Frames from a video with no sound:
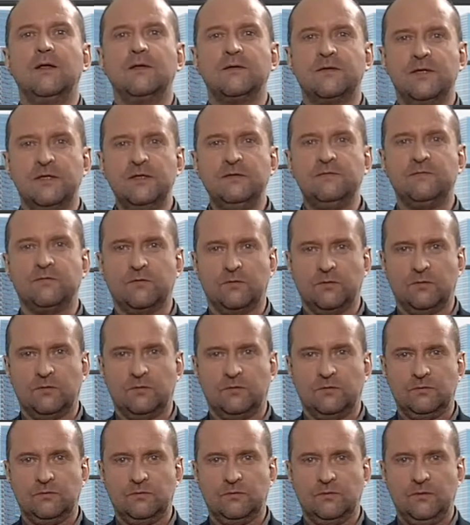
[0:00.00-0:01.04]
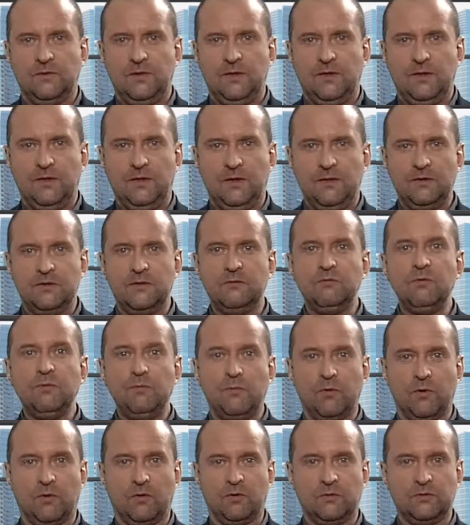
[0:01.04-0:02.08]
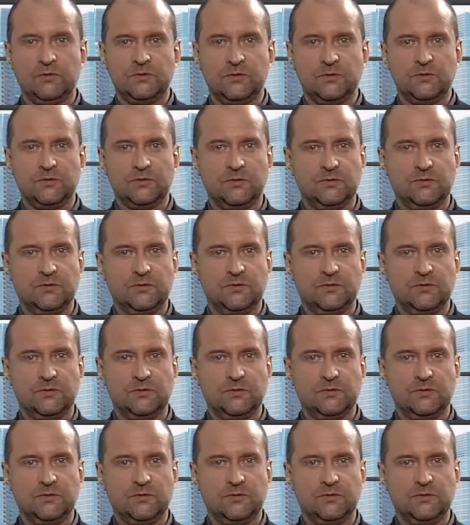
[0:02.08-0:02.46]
Therefore, in the report